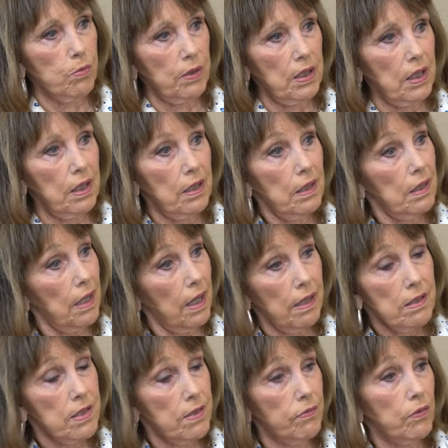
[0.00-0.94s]
We need it
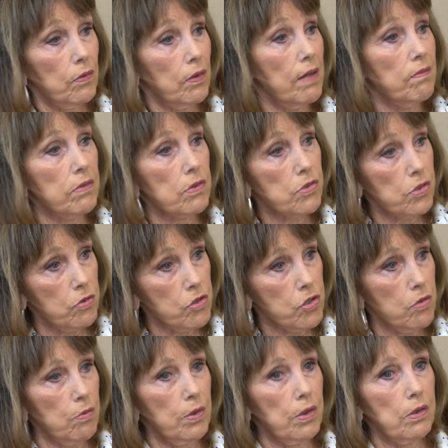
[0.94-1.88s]
at different levels,
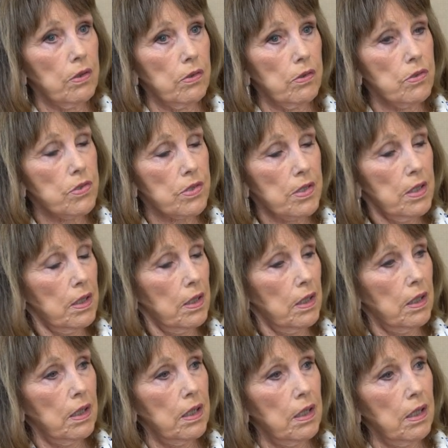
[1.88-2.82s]
social workers,
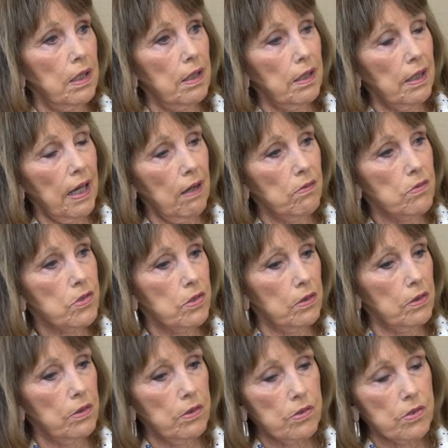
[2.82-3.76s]

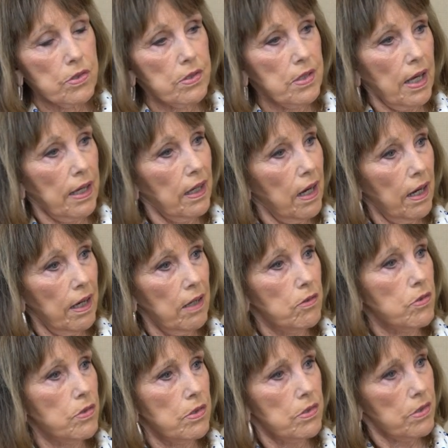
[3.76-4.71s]
counselors,
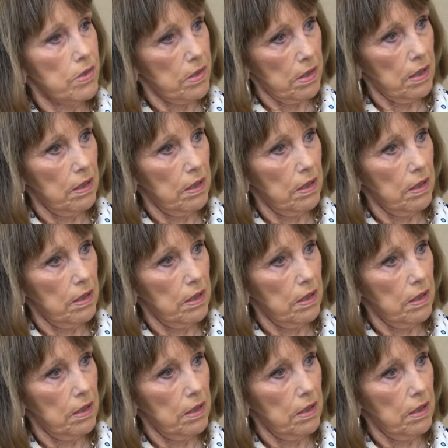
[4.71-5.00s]
psychiatrists,